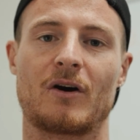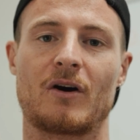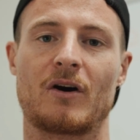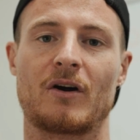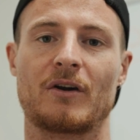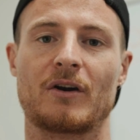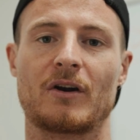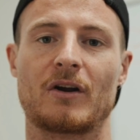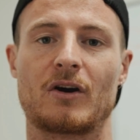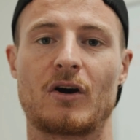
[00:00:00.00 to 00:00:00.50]

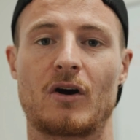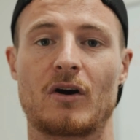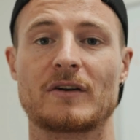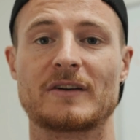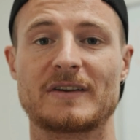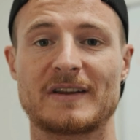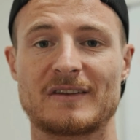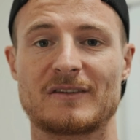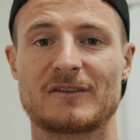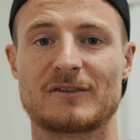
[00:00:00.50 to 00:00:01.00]
on
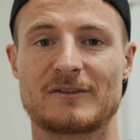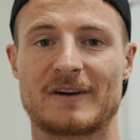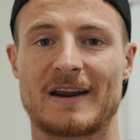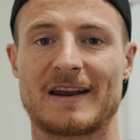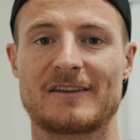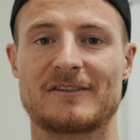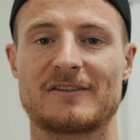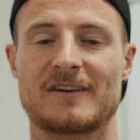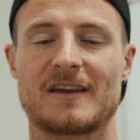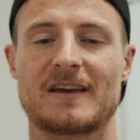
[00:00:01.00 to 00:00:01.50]
content
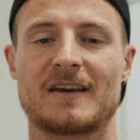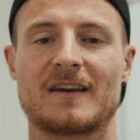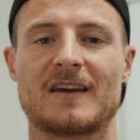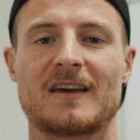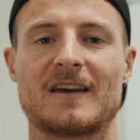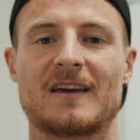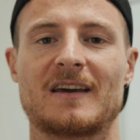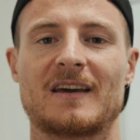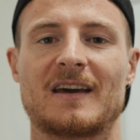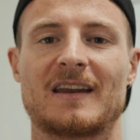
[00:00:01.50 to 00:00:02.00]
strategy.
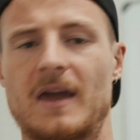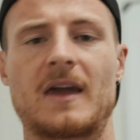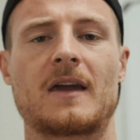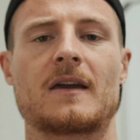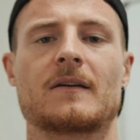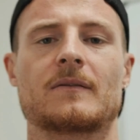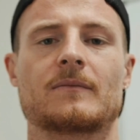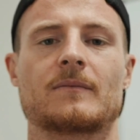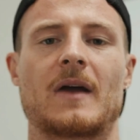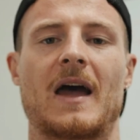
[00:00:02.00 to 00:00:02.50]

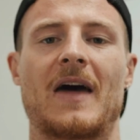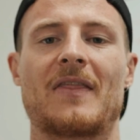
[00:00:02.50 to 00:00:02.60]
Okay,